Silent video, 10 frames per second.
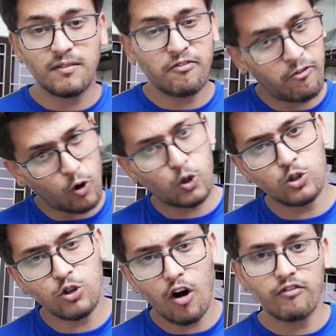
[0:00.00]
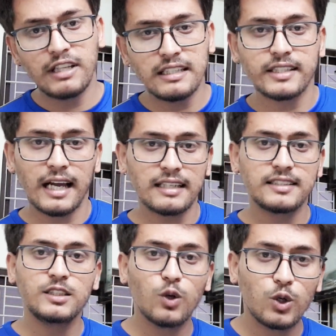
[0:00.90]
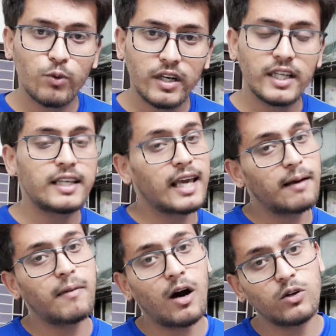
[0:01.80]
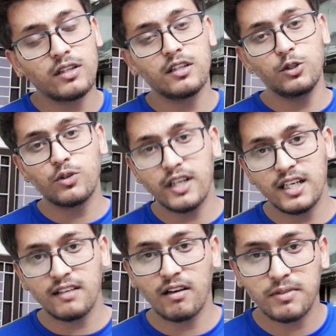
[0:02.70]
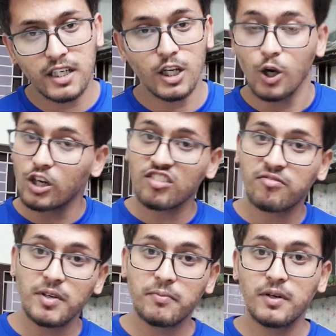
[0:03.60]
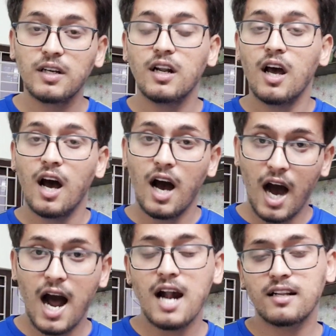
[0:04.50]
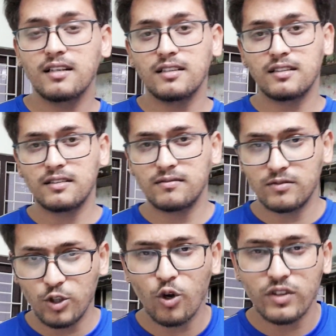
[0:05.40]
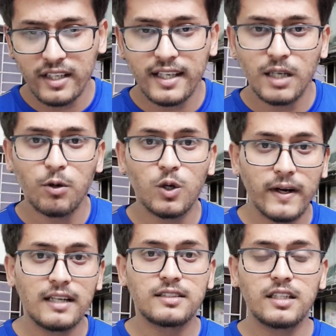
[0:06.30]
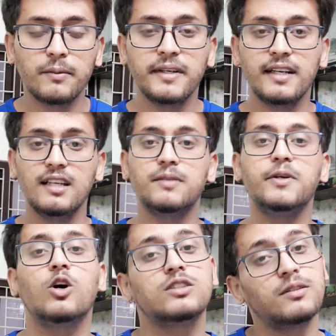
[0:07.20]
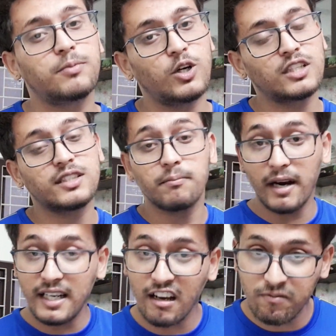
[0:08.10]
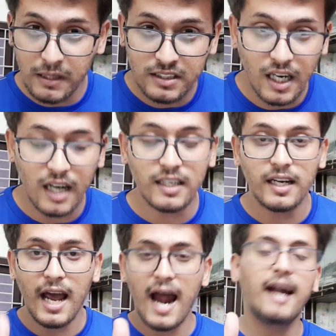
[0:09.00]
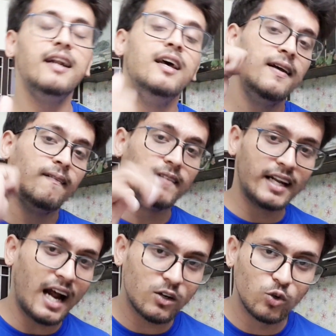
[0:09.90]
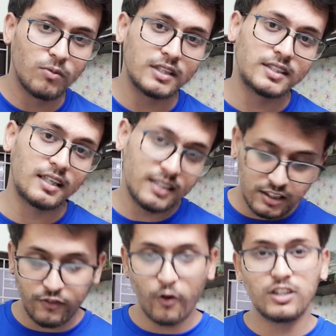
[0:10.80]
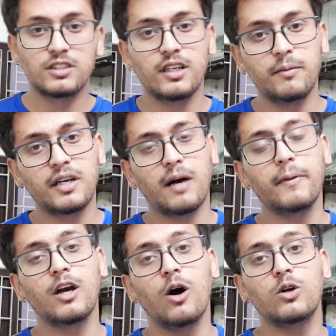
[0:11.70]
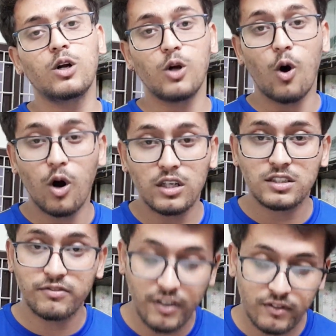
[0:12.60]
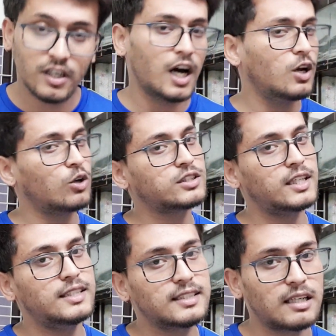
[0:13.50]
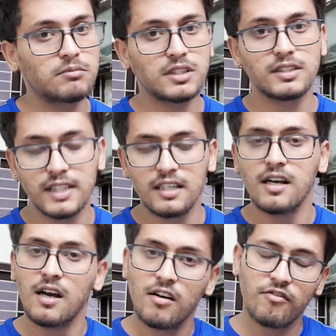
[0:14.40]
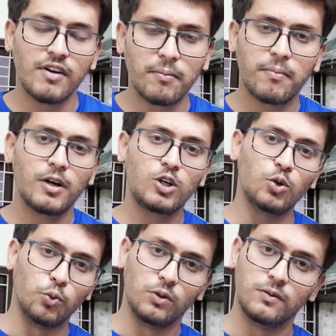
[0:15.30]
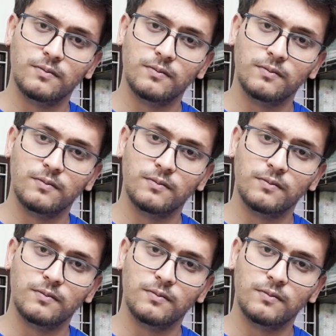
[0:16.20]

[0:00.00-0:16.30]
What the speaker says: photos of these Galaxy Note 20 came out in the Ukrainian website, a lot of people are thinking about when it's going to be released, because the production might have been started, and there are rumors that this phone is going to be coming out on August 5th alongside the Samsung Z Flip 2.